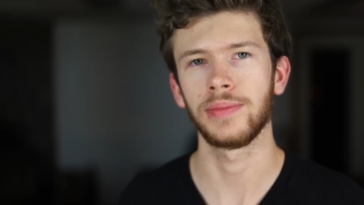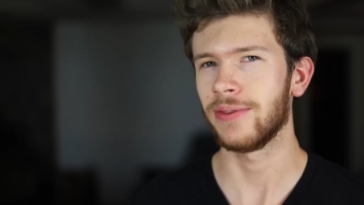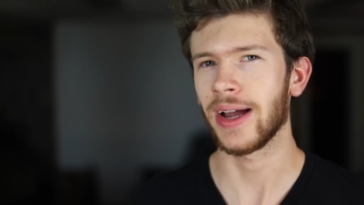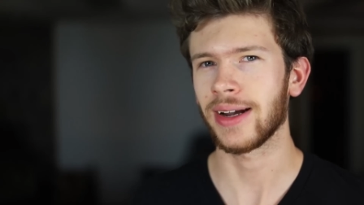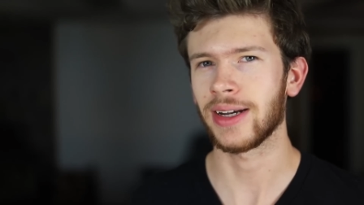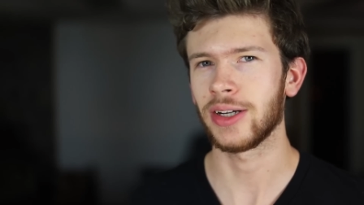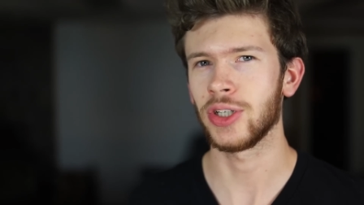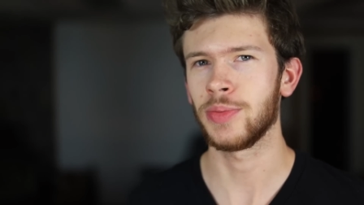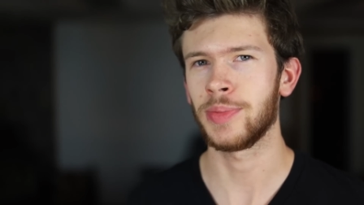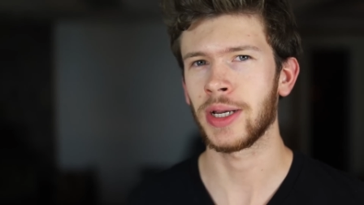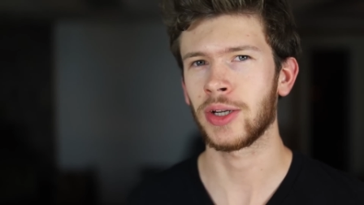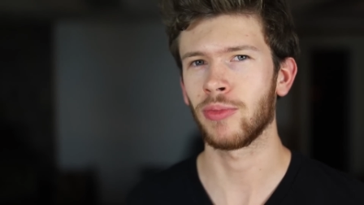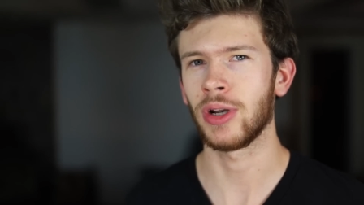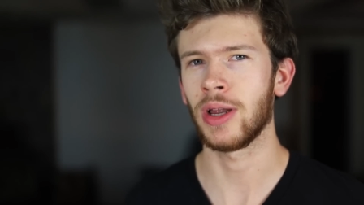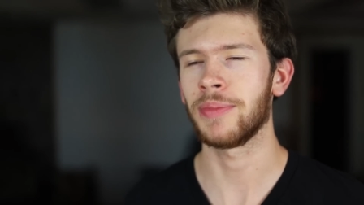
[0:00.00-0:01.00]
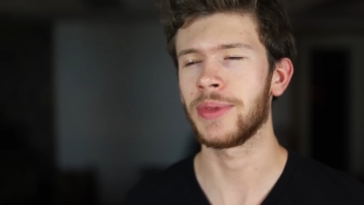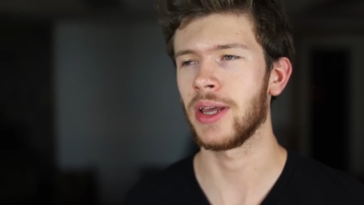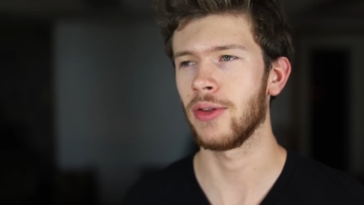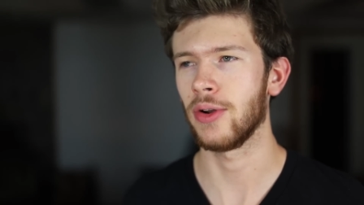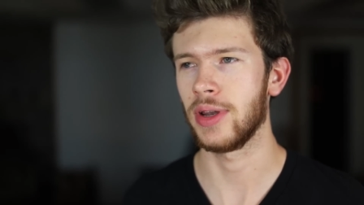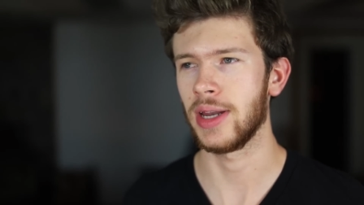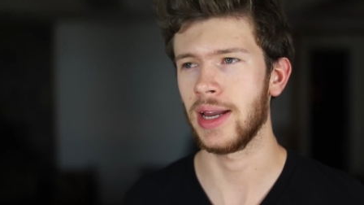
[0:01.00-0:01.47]
In fact, I just picked one up
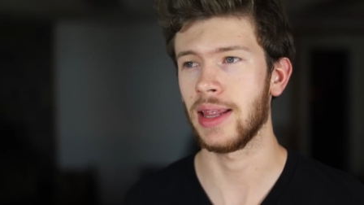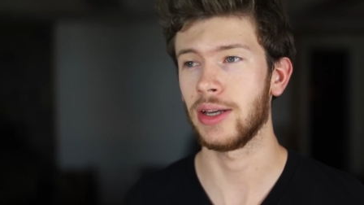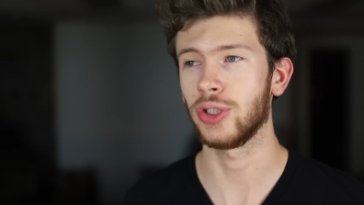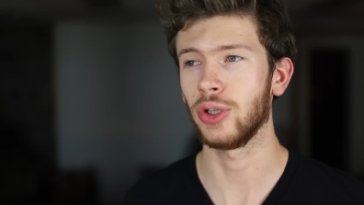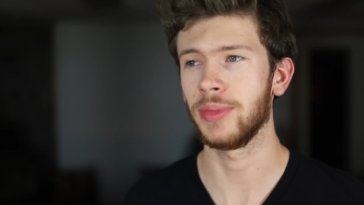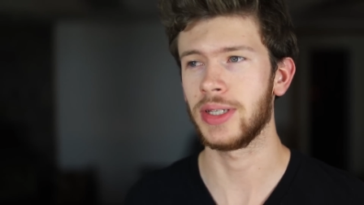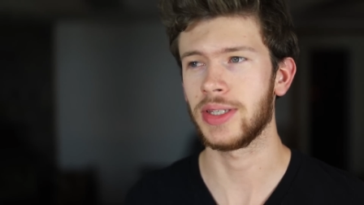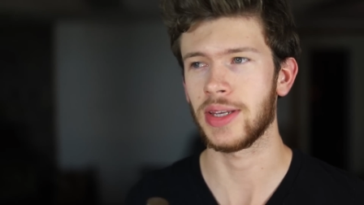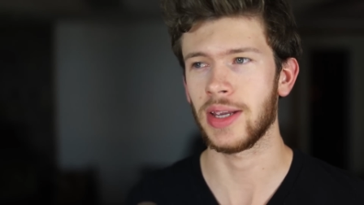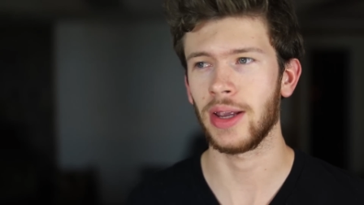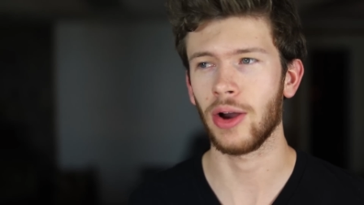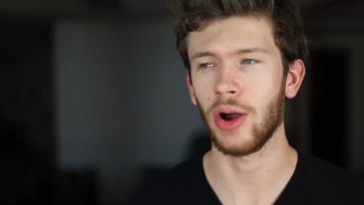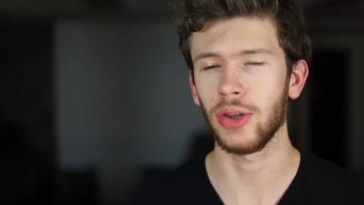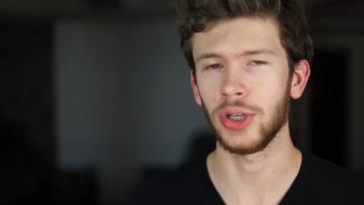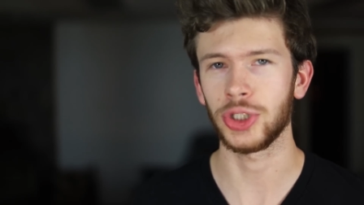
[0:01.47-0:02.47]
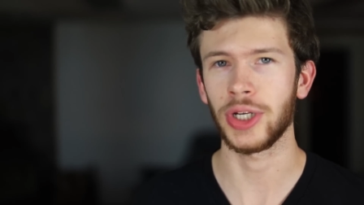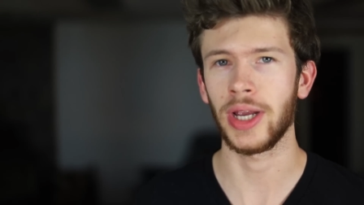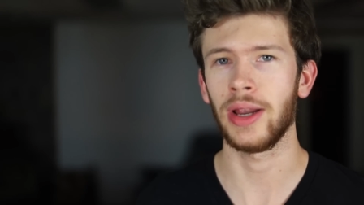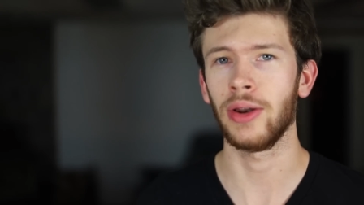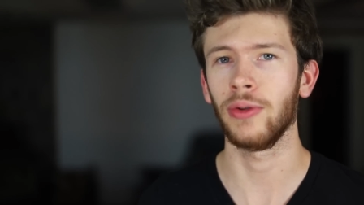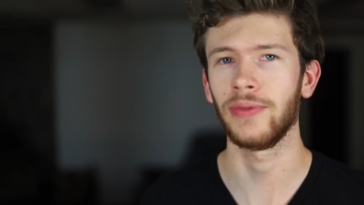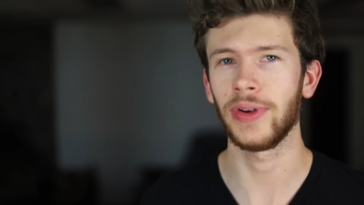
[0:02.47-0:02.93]
the other day that you'll be seeing on the
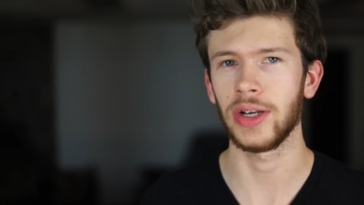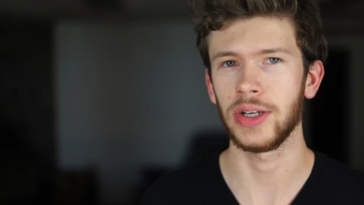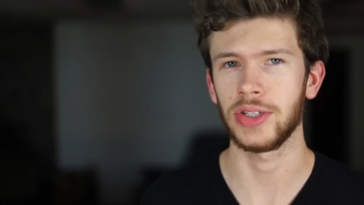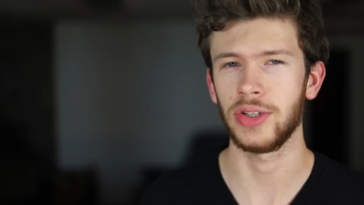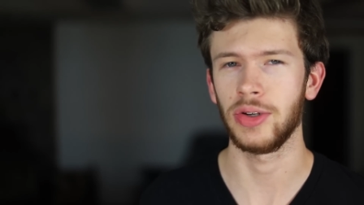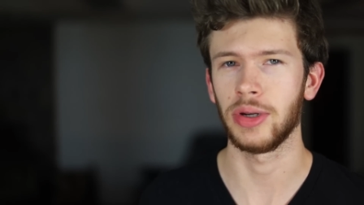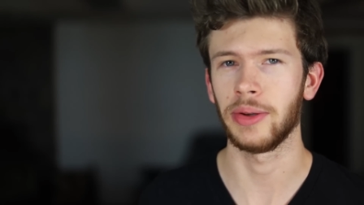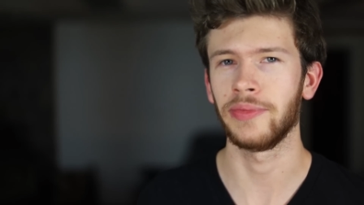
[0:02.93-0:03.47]
channel very soon.